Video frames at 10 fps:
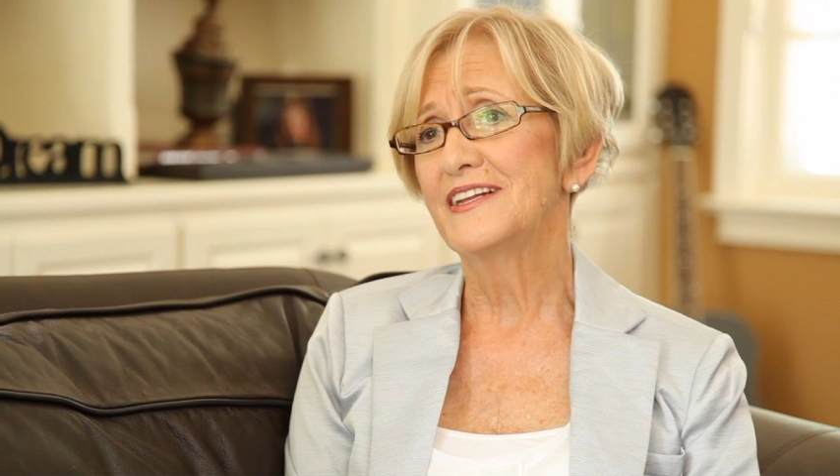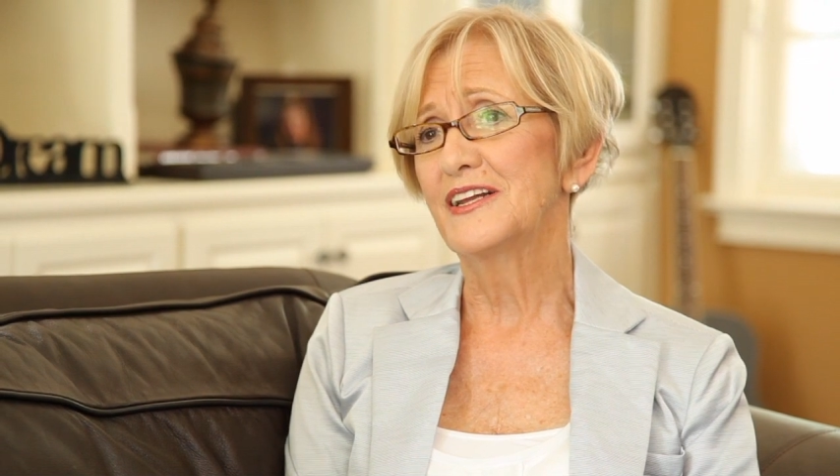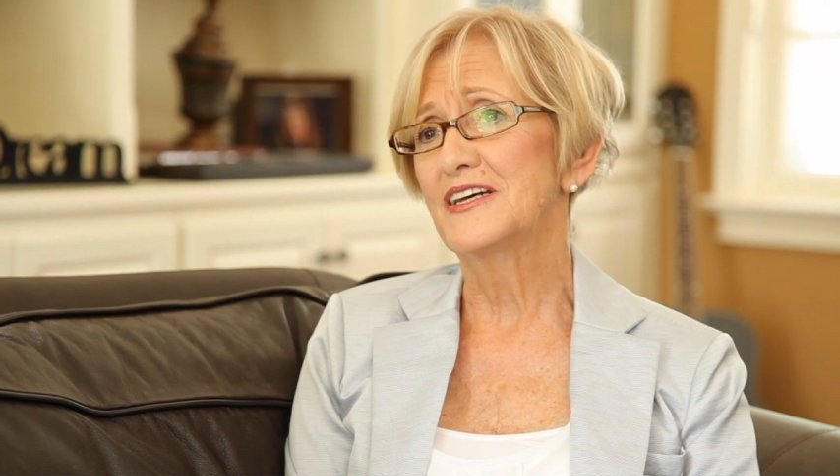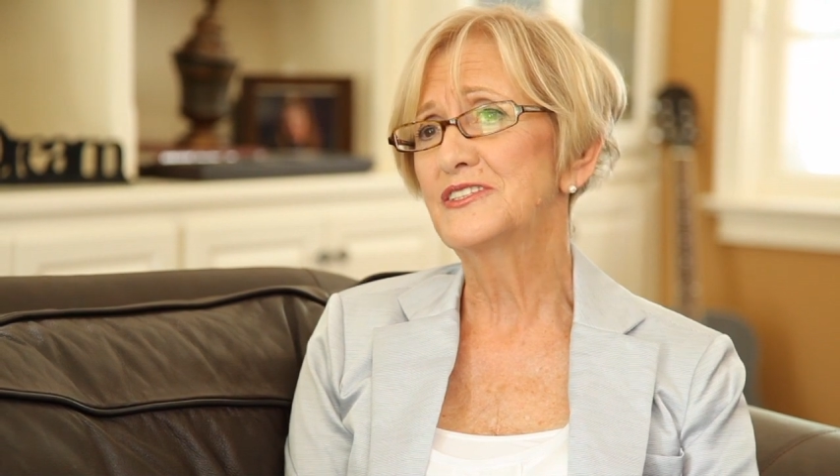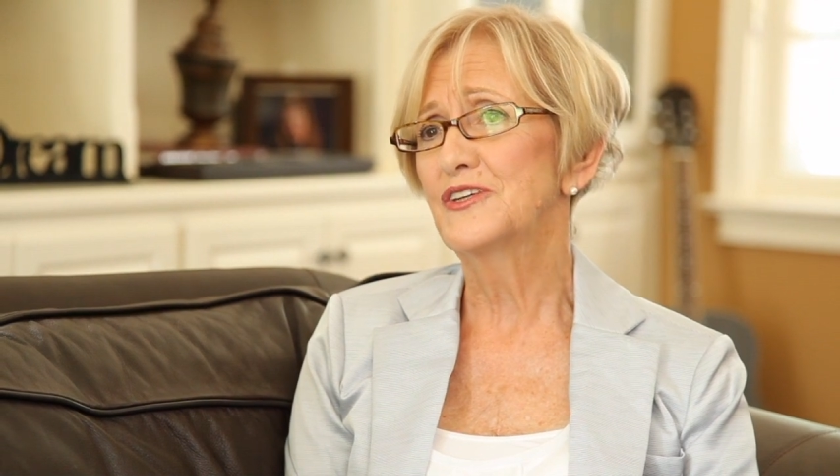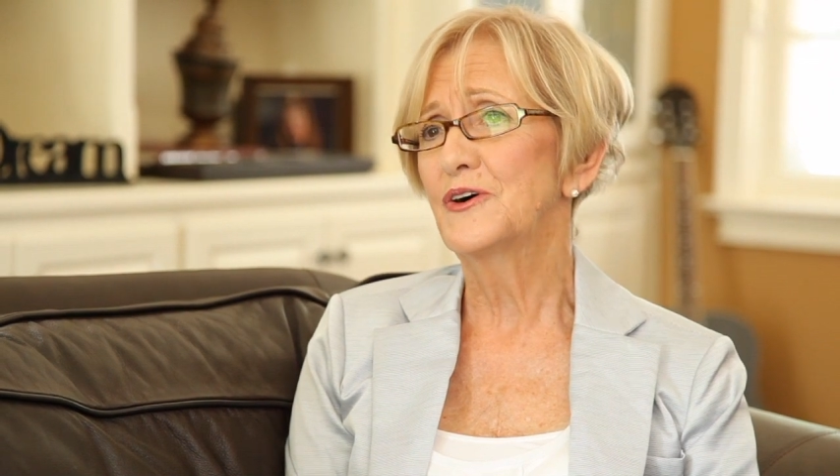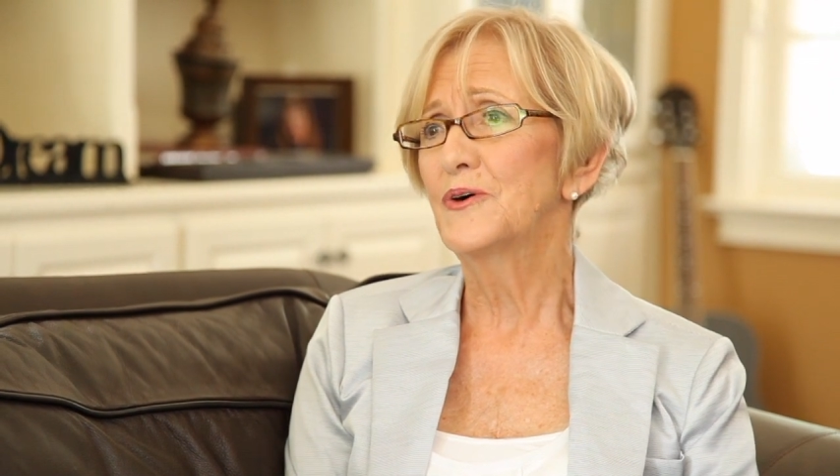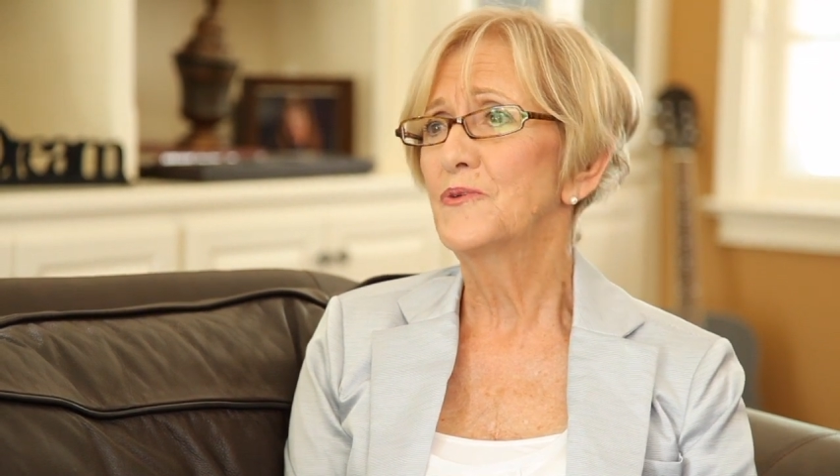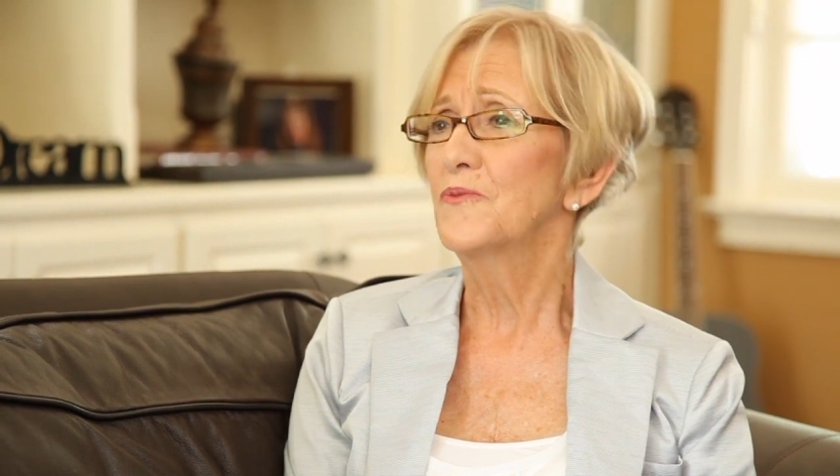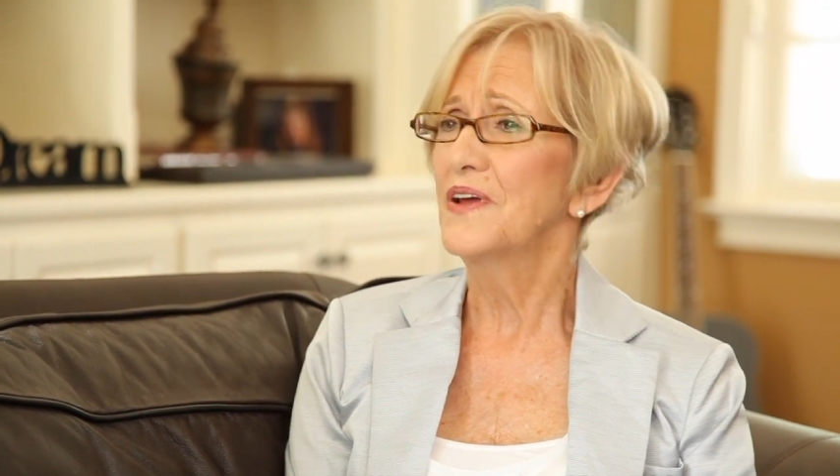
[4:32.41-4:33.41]
And
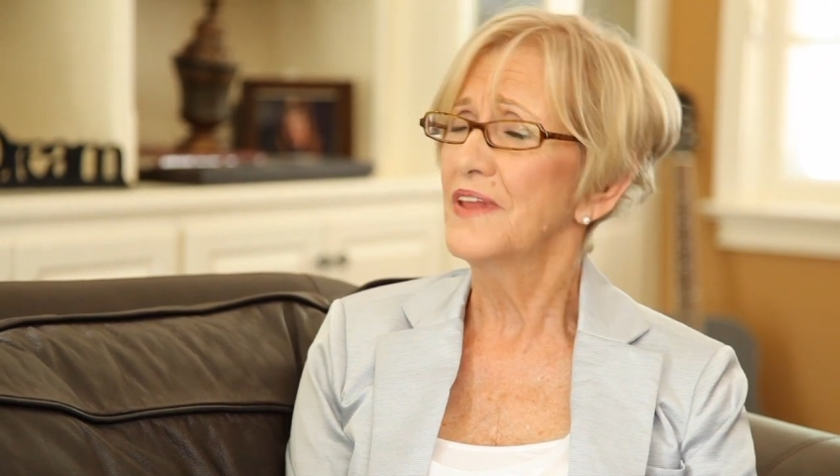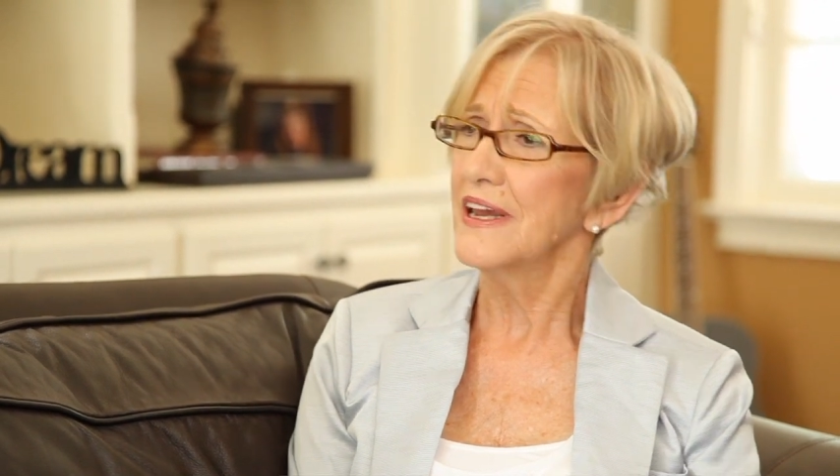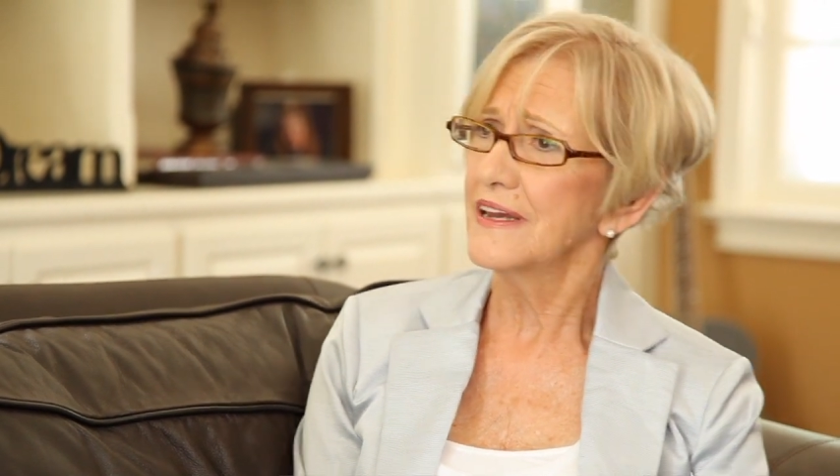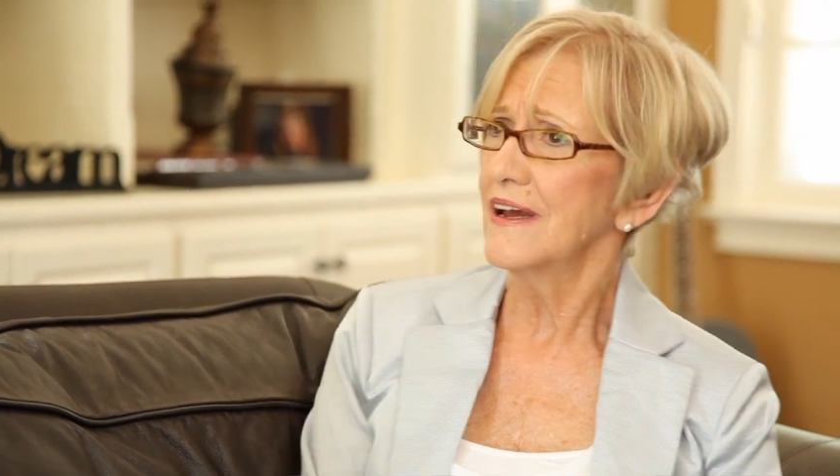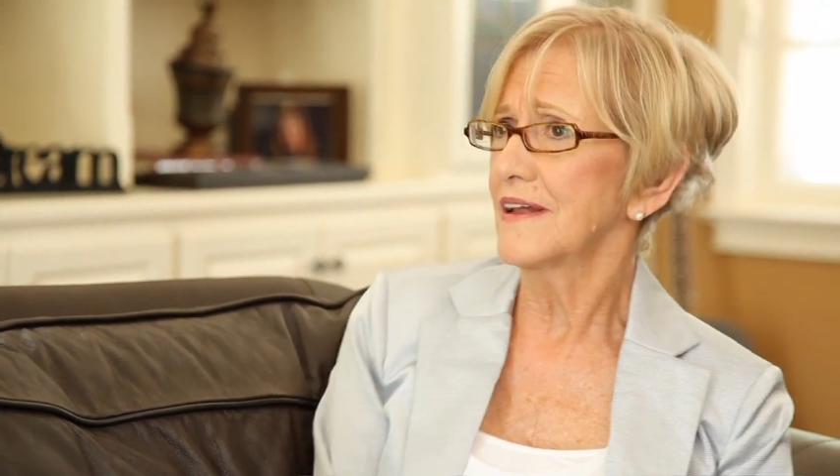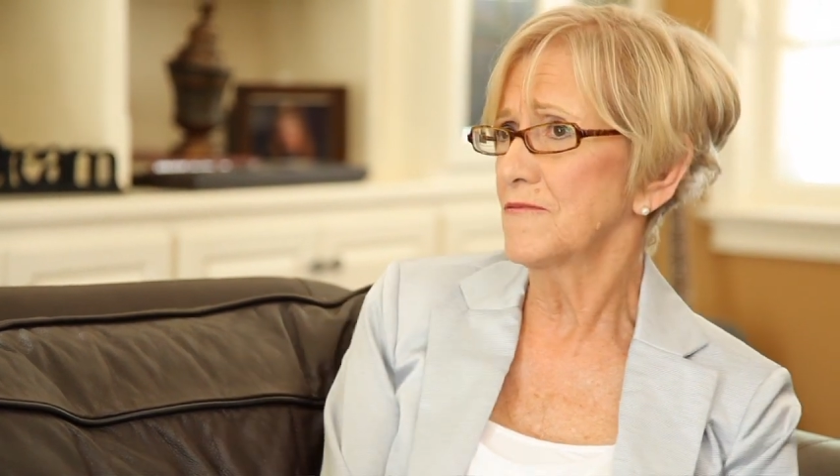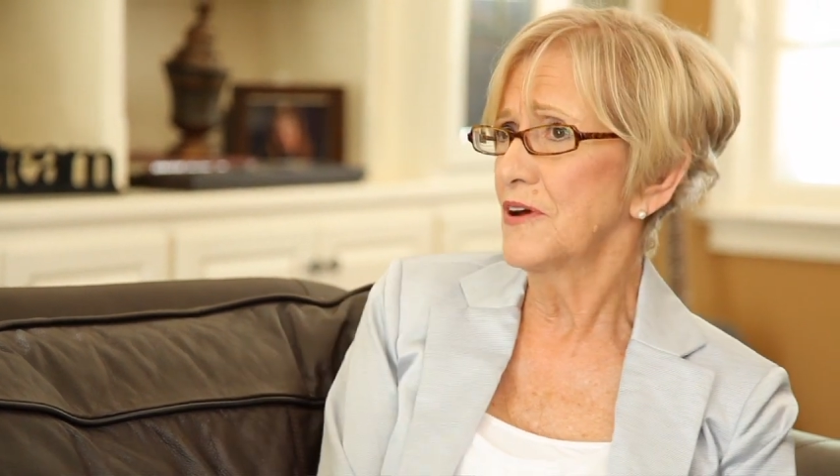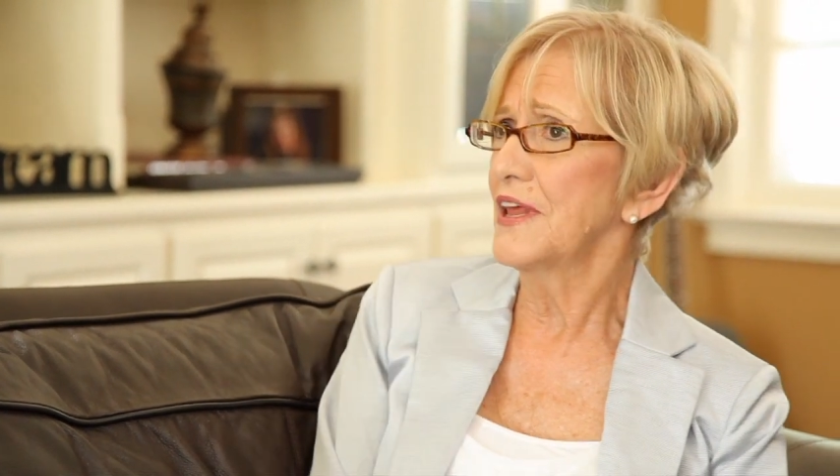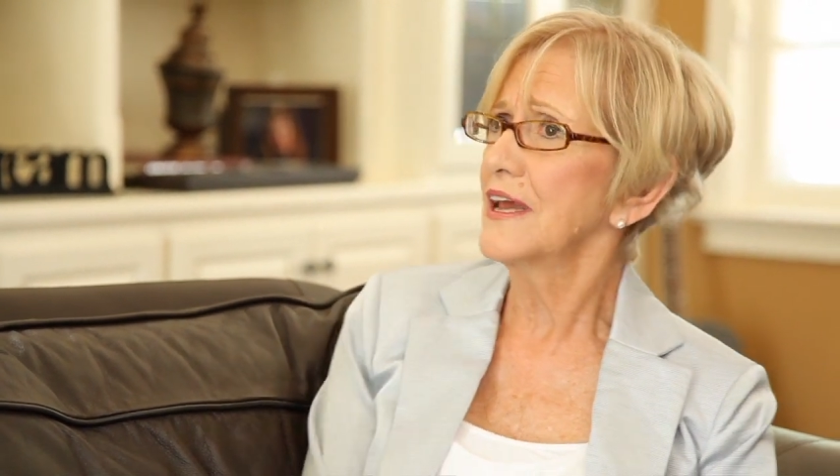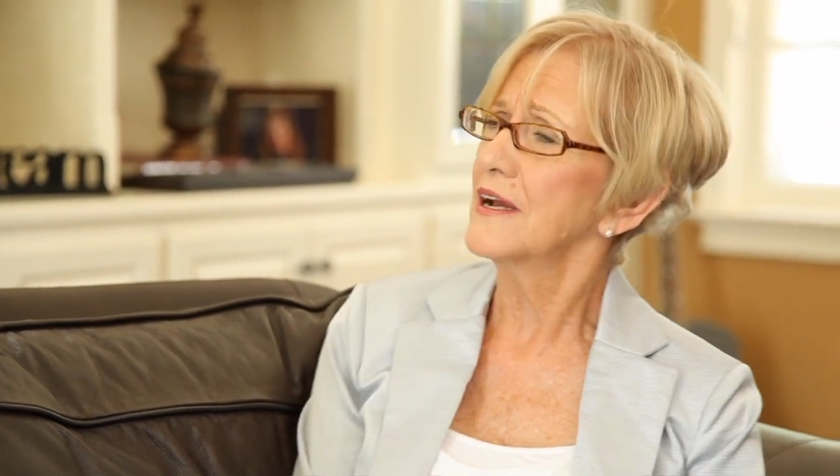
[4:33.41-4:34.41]
so when
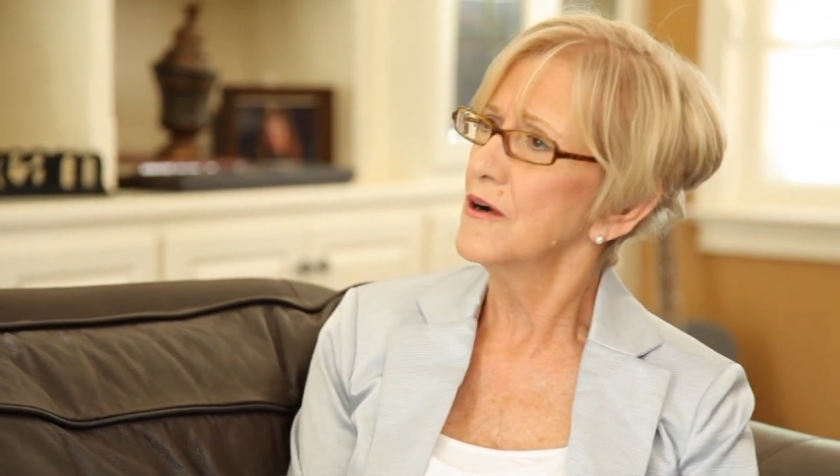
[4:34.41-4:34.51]
they